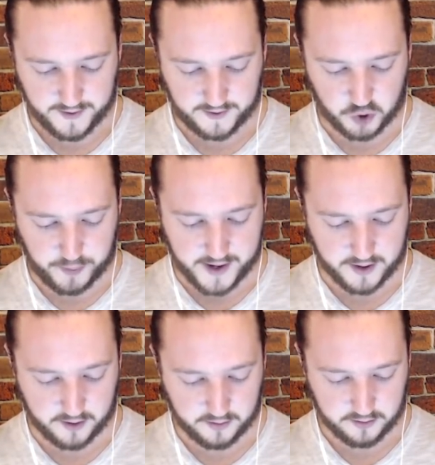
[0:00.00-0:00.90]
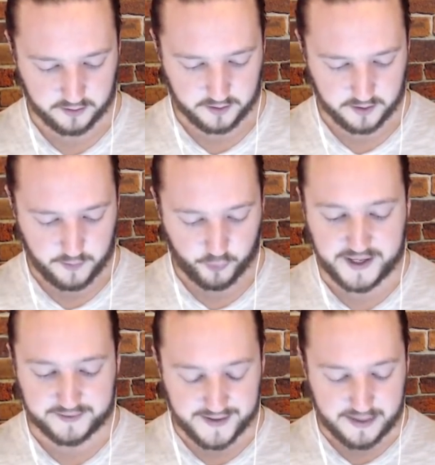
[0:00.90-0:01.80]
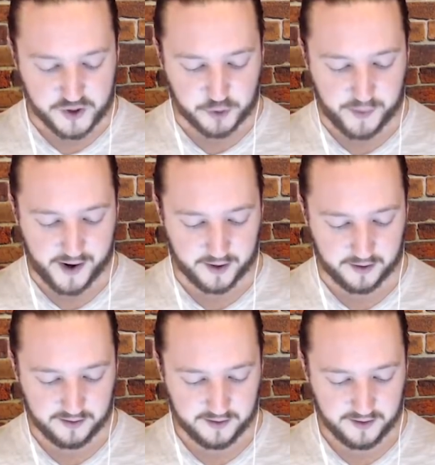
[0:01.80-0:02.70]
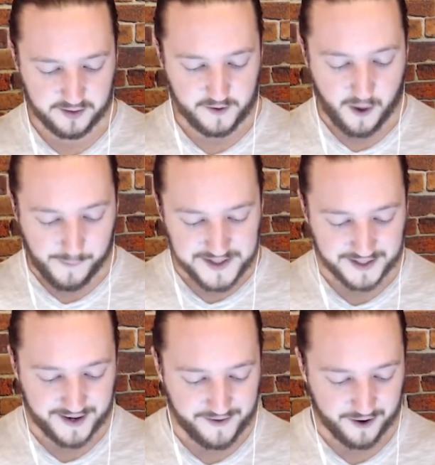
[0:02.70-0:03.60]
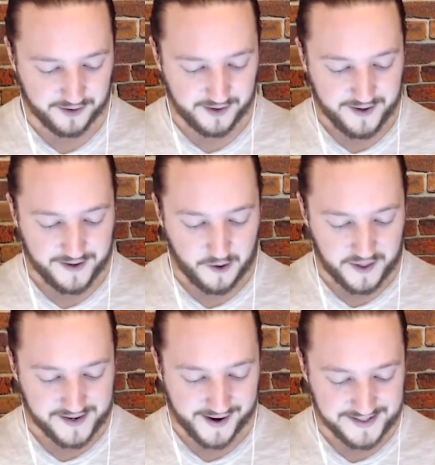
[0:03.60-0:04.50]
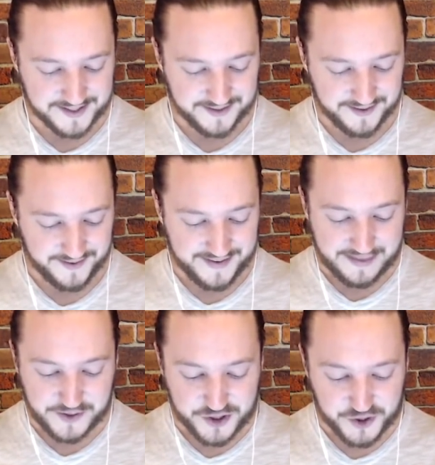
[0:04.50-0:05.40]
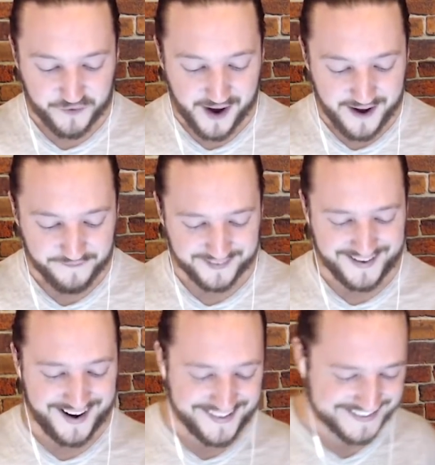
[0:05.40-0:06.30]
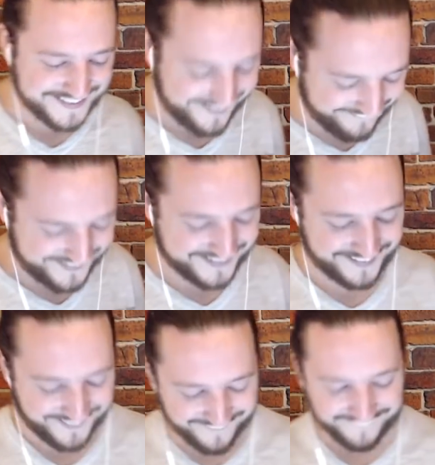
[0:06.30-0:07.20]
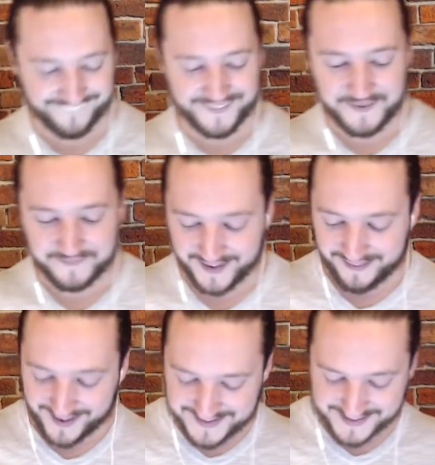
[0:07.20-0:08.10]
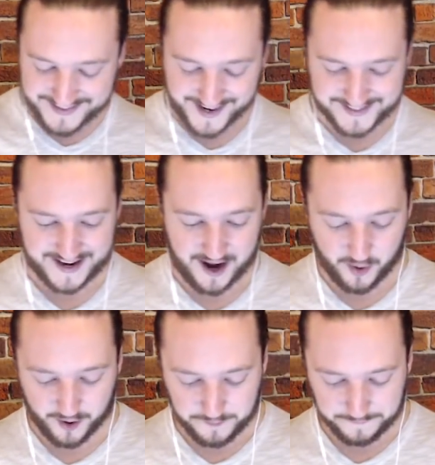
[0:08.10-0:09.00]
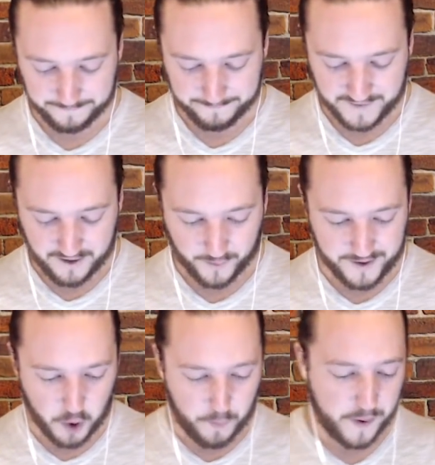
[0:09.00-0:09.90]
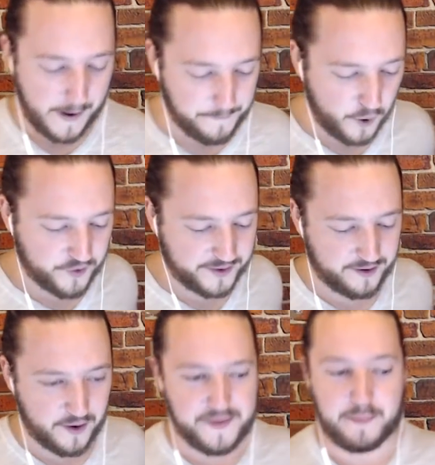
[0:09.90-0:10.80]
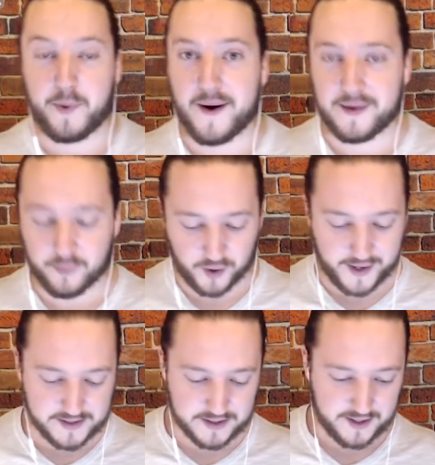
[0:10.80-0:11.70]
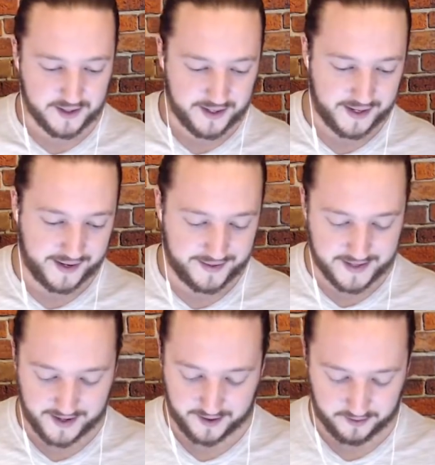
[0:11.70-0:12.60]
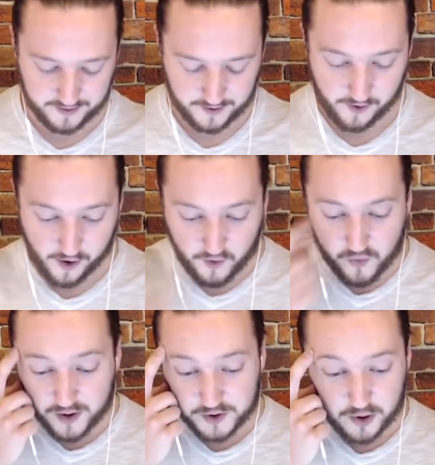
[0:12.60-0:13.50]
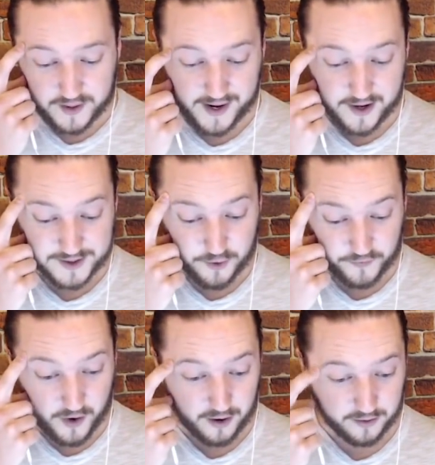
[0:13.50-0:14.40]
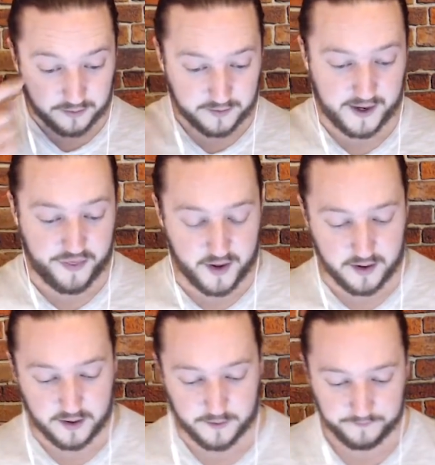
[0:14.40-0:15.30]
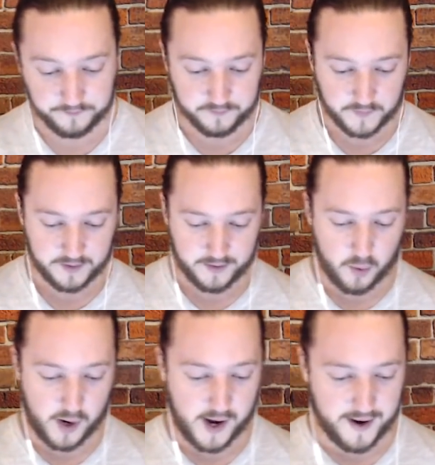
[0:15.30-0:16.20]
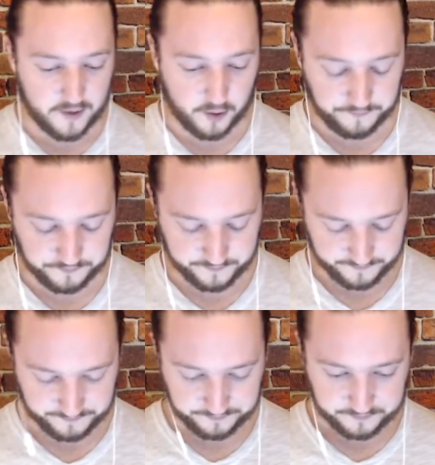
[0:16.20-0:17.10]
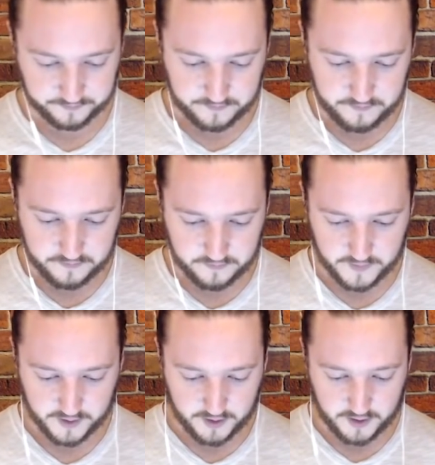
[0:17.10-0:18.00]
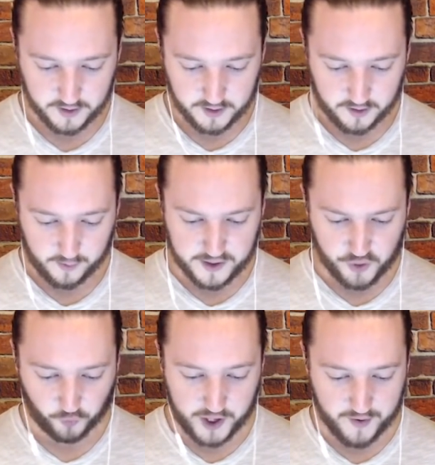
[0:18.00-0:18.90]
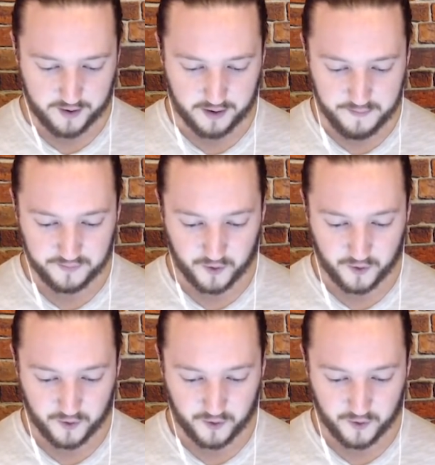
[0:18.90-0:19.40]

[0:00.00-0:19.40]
Get there Pekka. Protect the E-Wizard, Pekka. Goblin's get in there. Kill that knight. E-Wizard survived. Yes, there we go. That's a dead tower. We're gonna go pump over here in the bottom right. And uh, overall doing okay here so far, I think. Ohio. Are we gonna three crown him?